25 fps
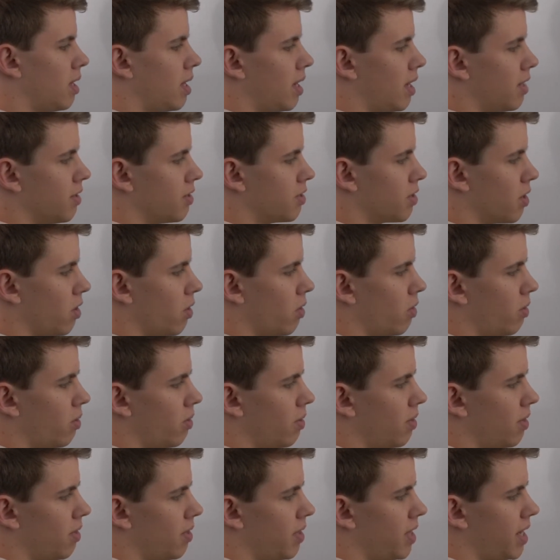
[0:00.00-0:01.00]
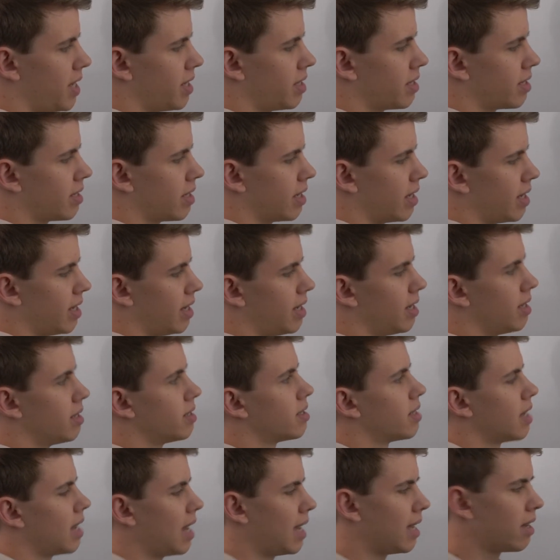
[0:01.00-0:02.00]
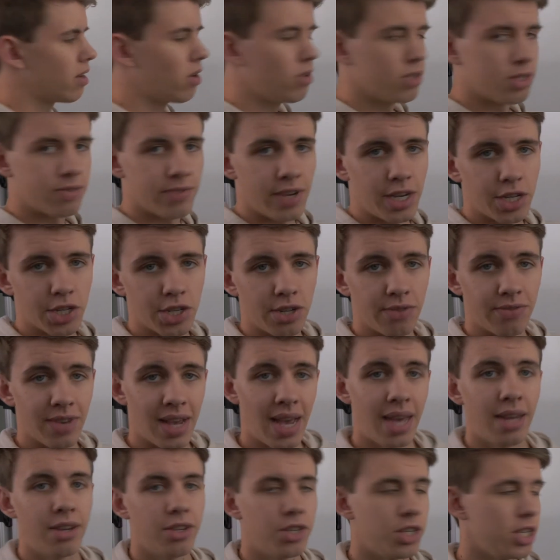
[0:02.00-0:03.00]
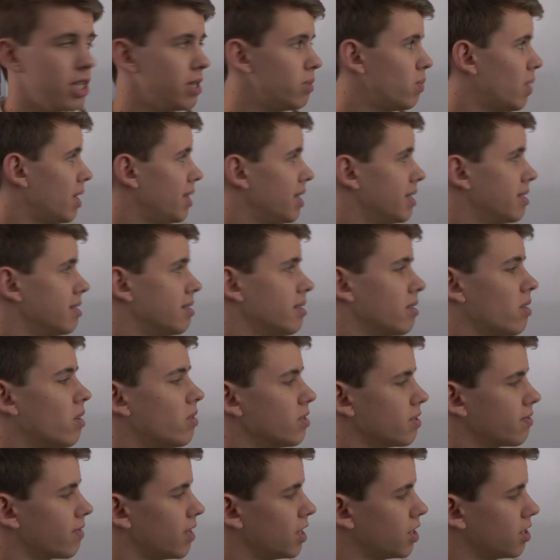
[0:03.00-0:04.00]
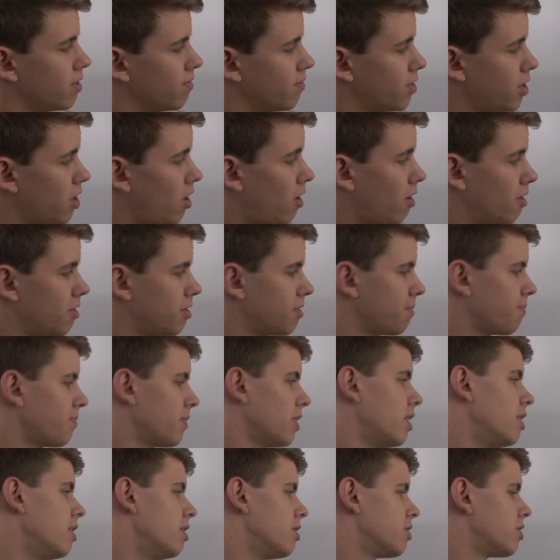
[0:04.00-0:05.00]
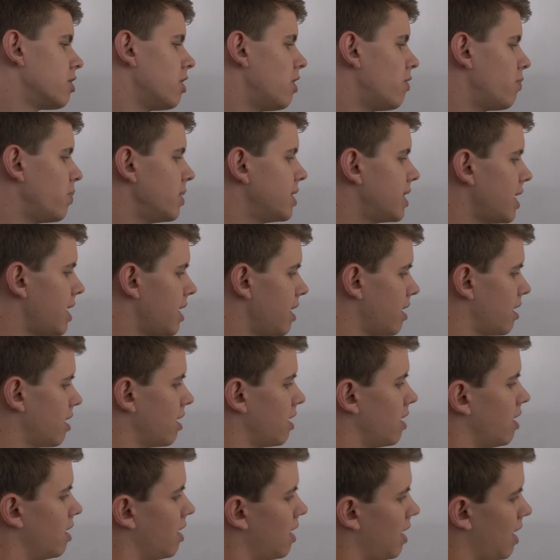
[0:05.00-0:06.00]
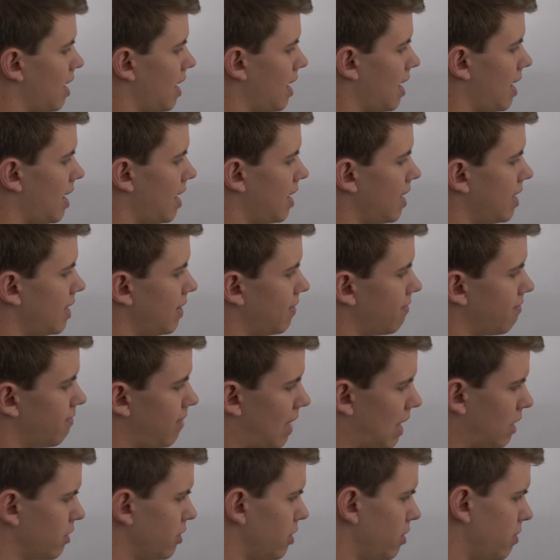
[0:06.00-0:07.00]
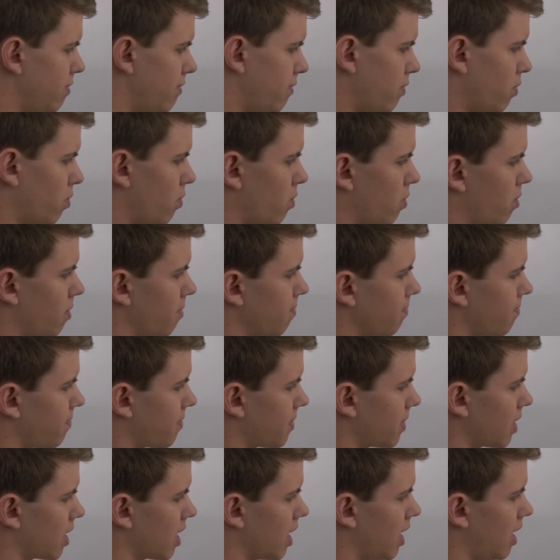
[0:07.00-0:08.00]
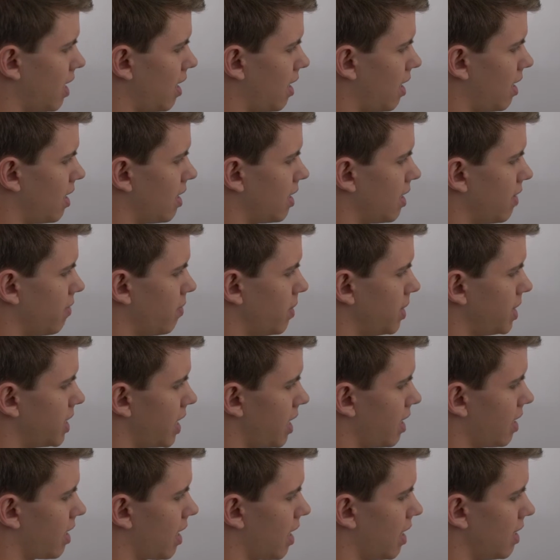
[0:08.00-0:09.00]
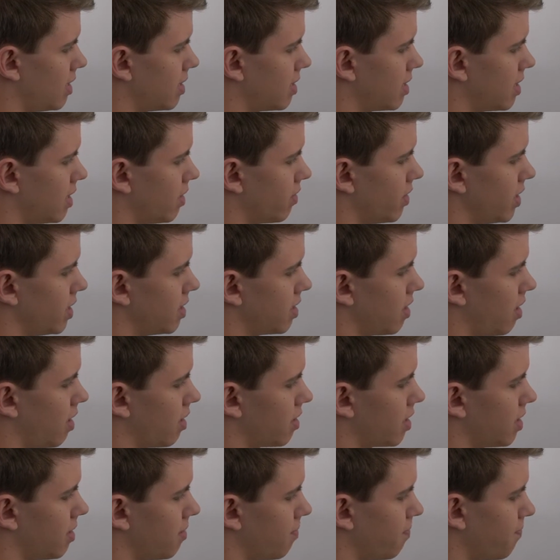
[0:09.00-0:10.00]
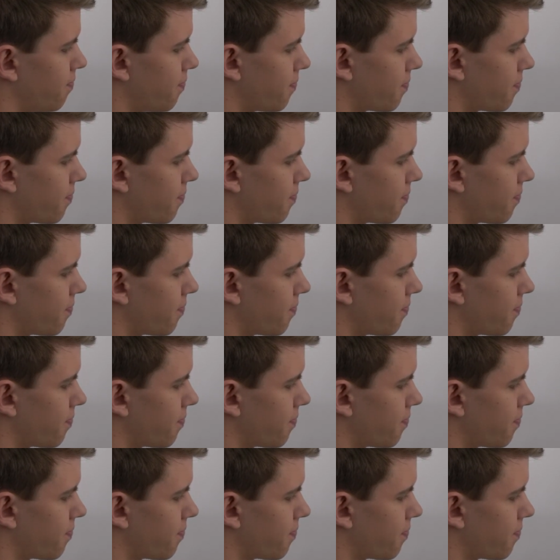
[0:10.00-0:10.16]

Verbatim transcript: And so this is a conservation of energy, where this is a conservation of charge. So if we take a value for, uh, if we take a series circuit